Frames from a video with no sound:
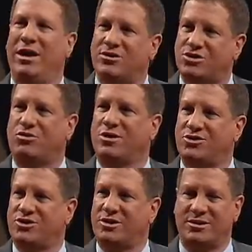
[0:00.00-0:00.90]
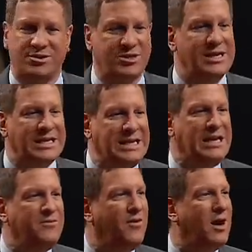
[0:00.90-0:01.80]
we as Christians
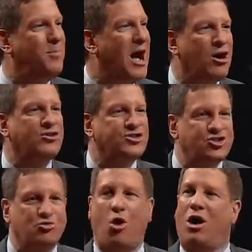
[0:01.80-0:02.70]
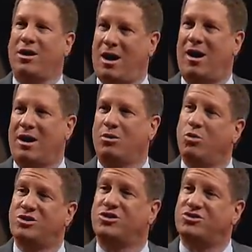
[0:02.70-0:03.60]
give up our strong card,
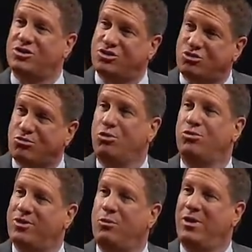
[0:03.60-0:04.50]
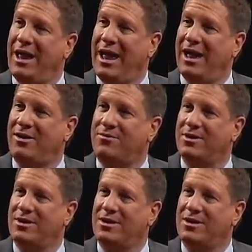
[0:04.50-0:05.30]
which is the truth that we have?